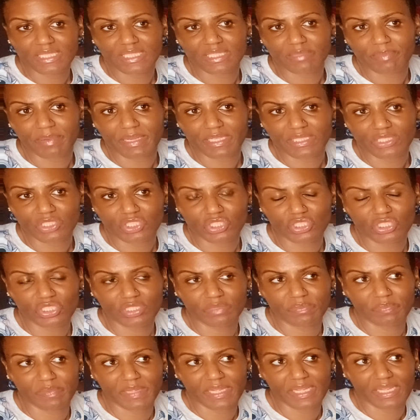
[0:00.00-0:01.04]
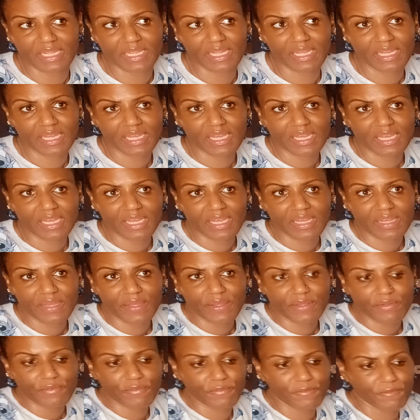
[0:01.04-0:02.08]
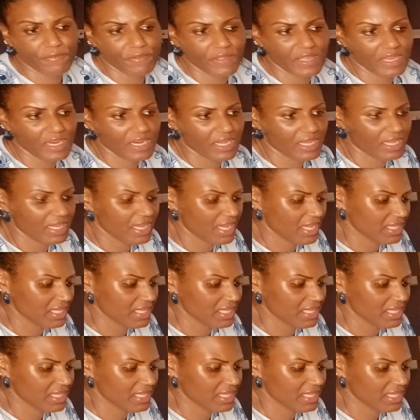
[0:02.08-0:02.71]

This person could be feeling